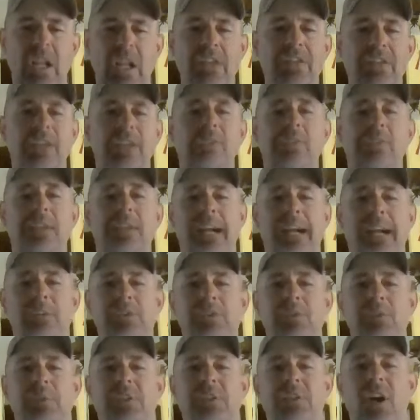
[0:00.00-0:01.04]
The other thing I'll
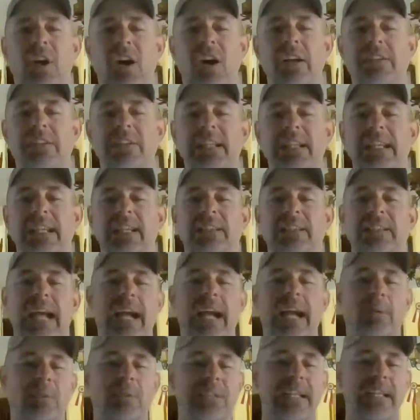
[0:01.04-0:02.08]
do with dogs is
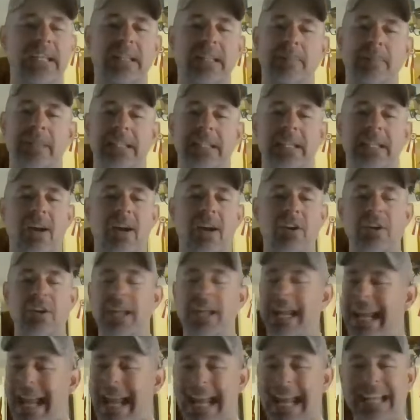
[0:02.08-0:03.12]
I will take them in the yard,
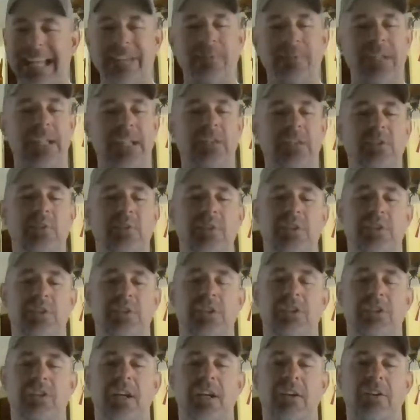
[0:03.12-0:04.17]
and anyone can do this
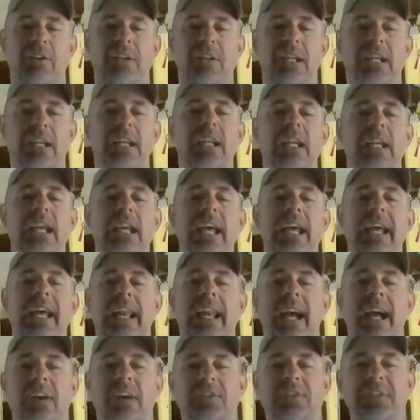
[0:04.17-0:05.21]
in your yard.
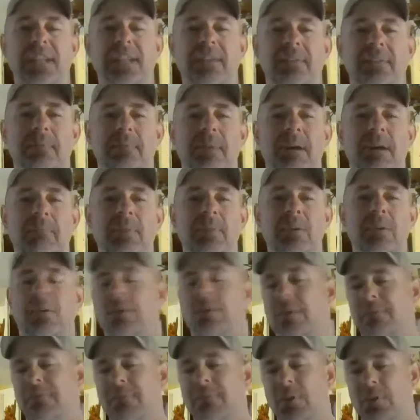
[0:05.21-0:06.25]
And I'll just have a bumper
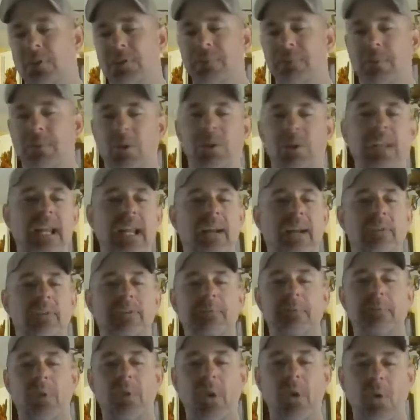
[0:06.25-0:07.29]
or a frozen bird, and I'll
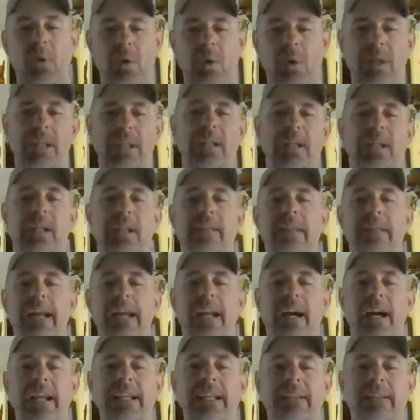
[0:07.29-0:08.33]
throw
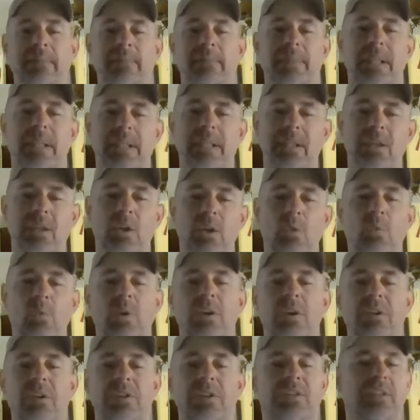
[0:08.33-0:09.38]
that item
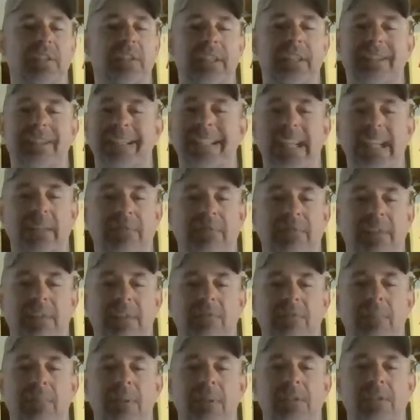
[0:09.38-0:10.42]
where it is only like 10
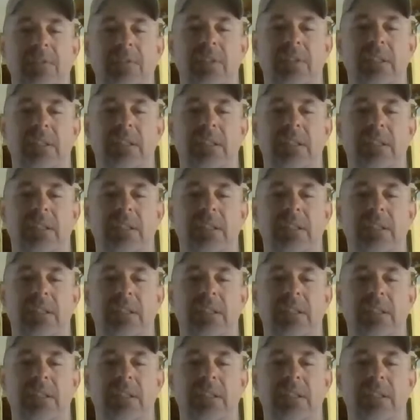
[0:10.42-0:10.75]
feet from us.